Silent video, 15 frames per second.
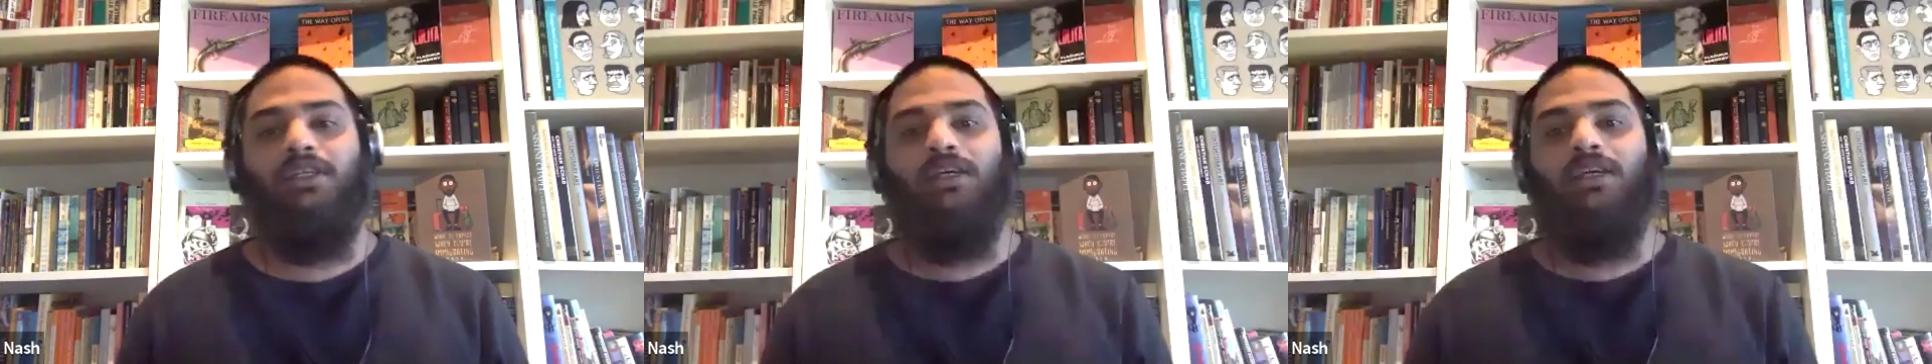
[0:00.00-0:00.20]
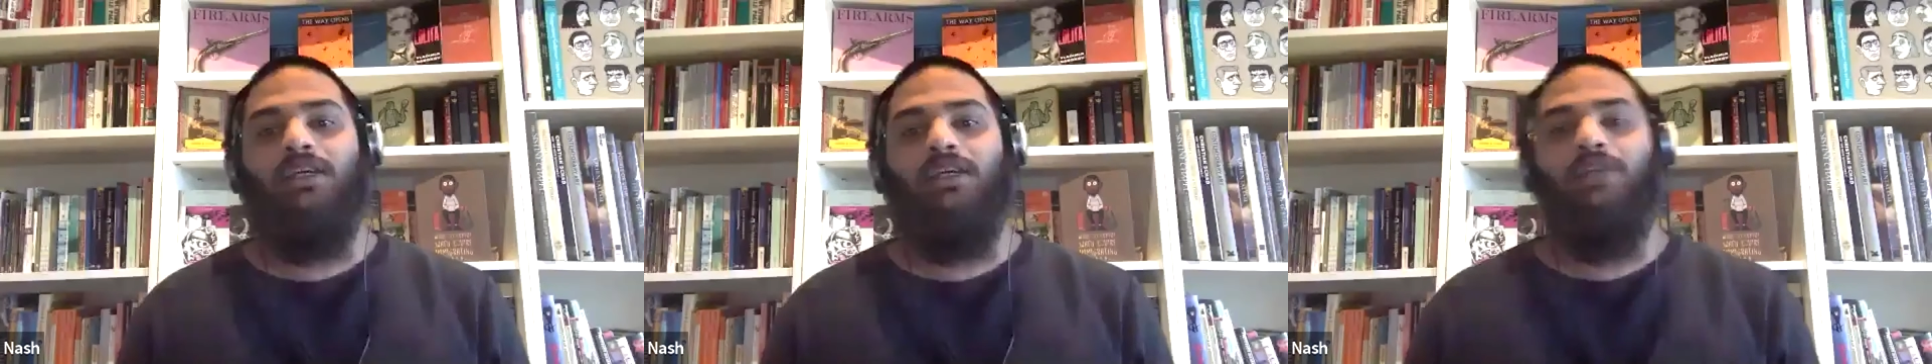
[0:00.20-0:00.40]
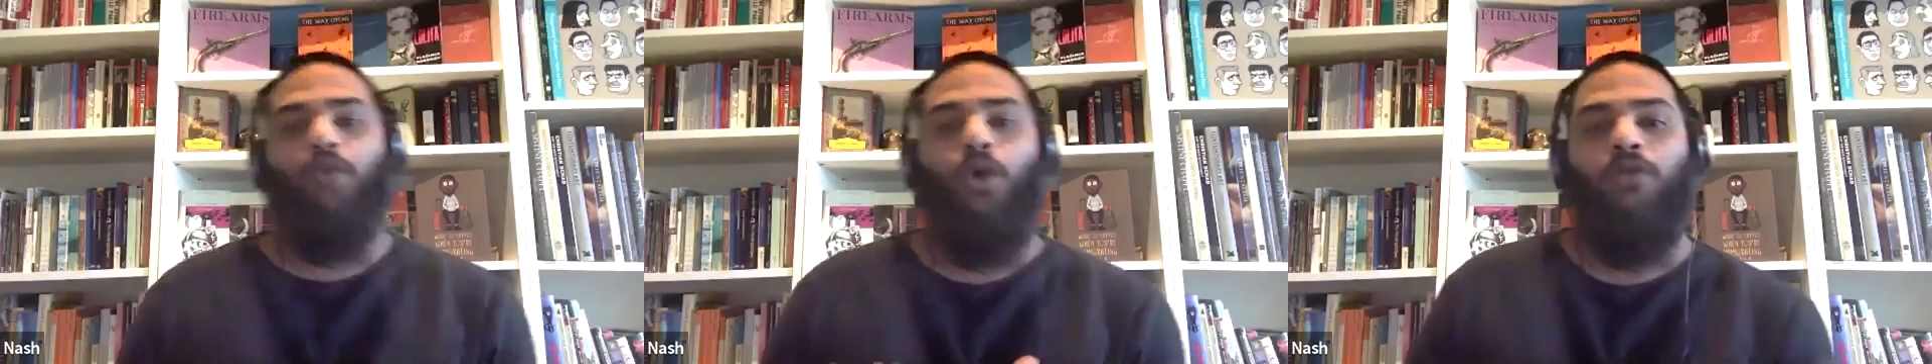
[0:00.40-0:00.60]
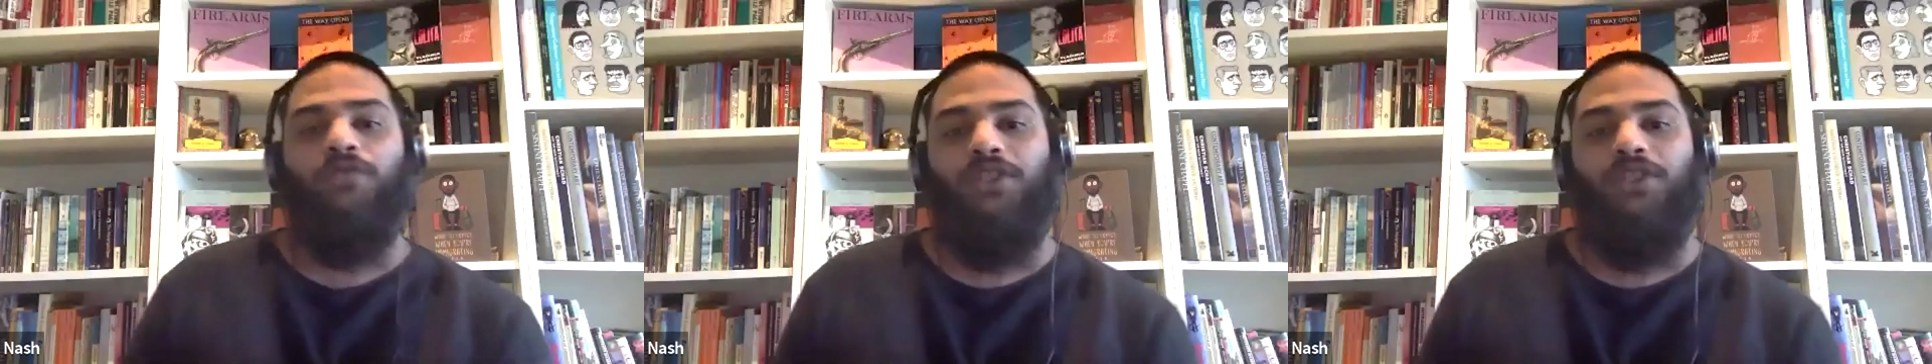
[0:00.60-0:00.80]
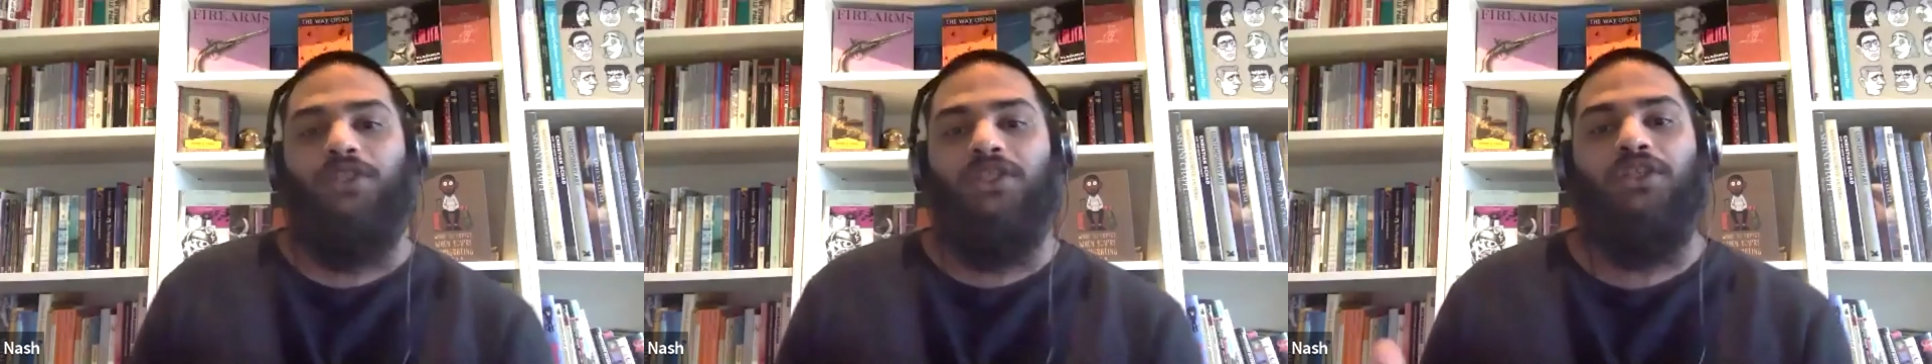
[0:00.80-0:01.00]
involves
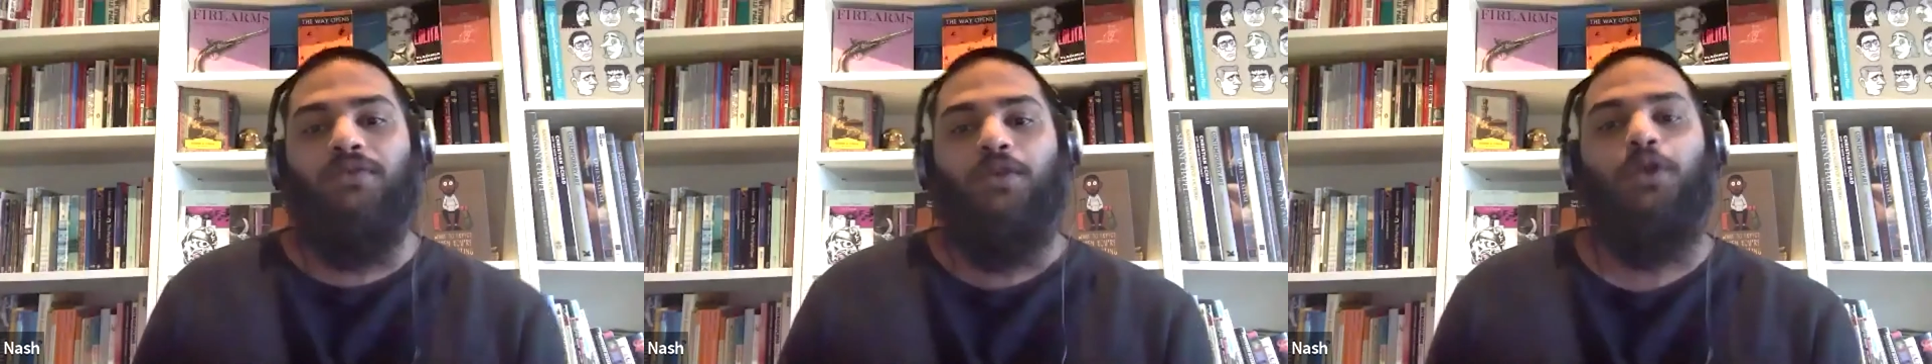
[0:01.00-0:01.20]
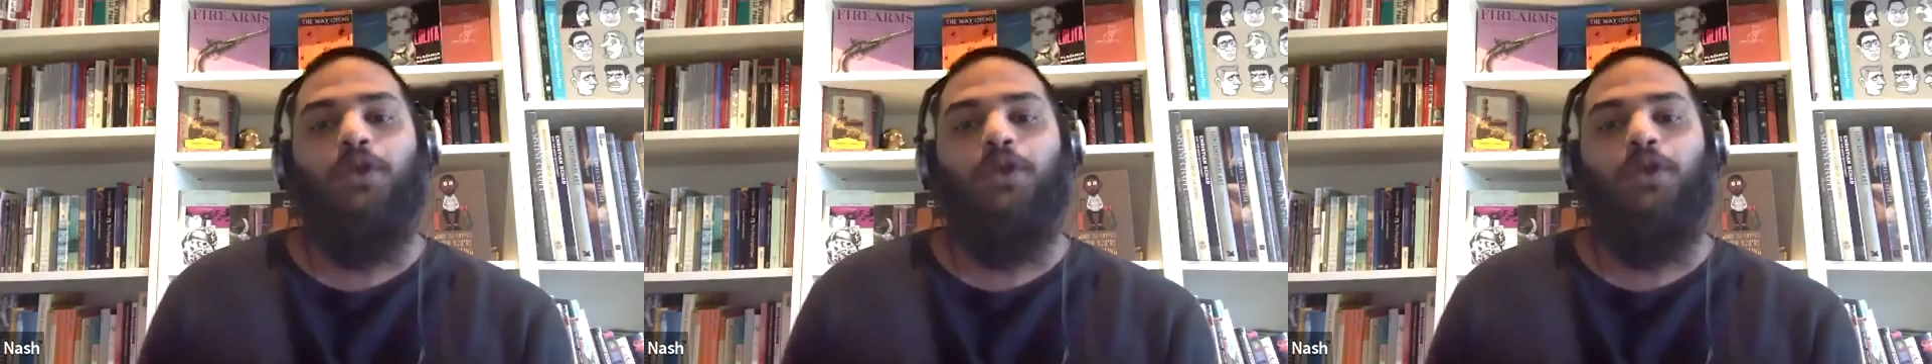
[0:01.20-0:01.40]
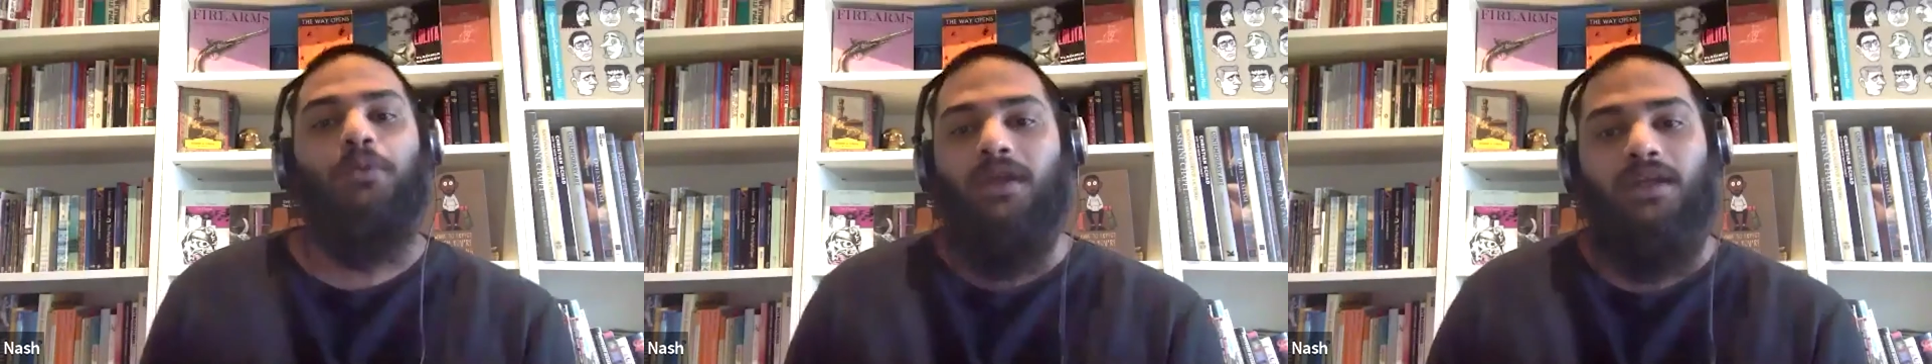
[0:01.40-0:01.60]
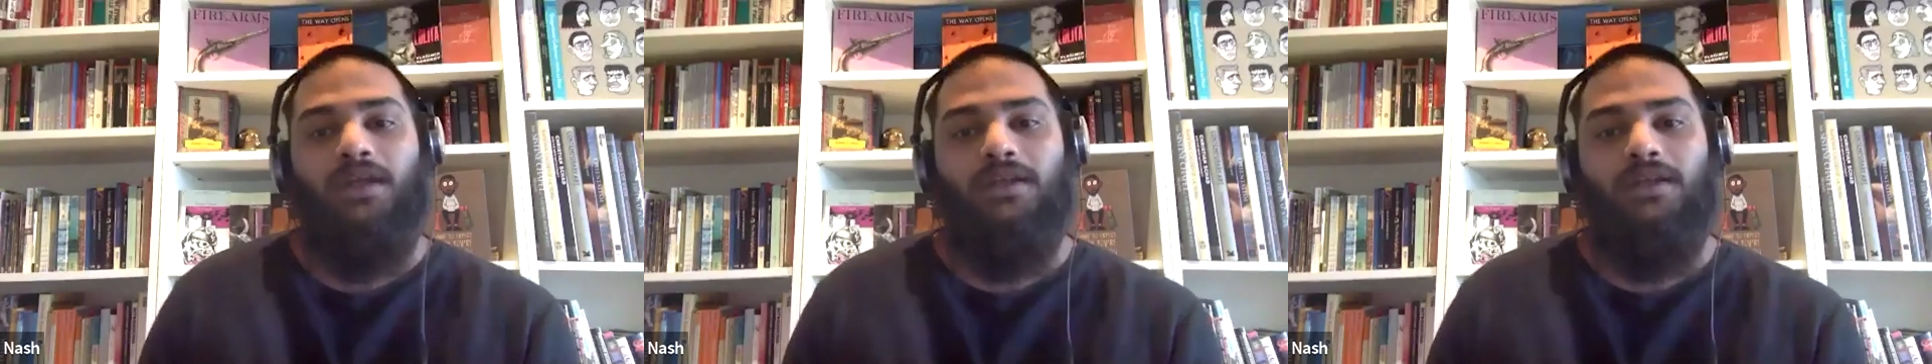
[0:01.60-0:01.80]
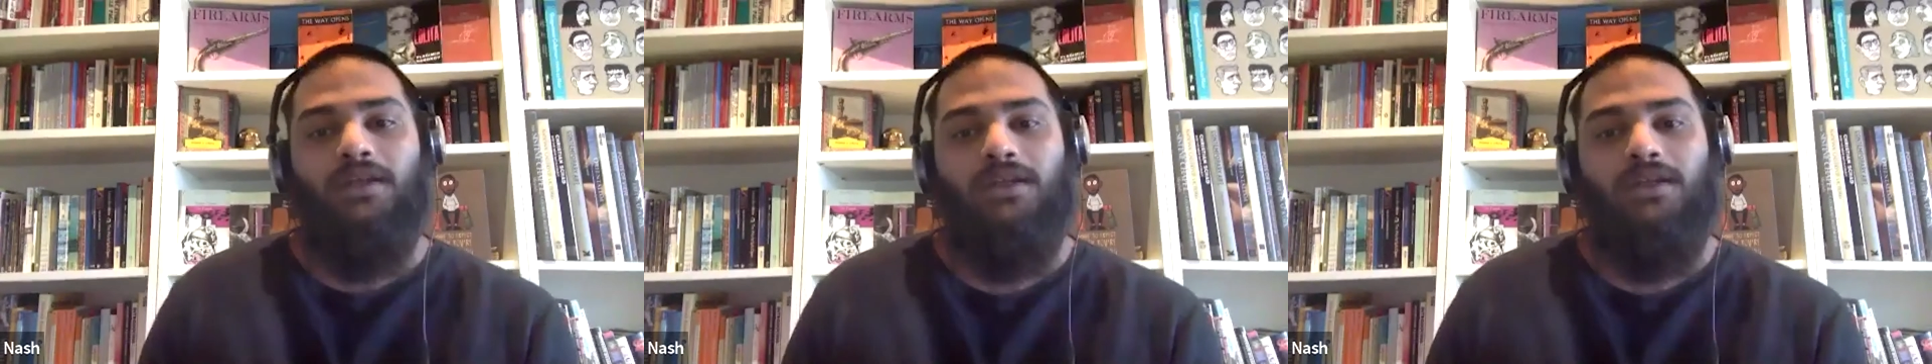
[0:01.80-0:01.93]
a sense of humor in it,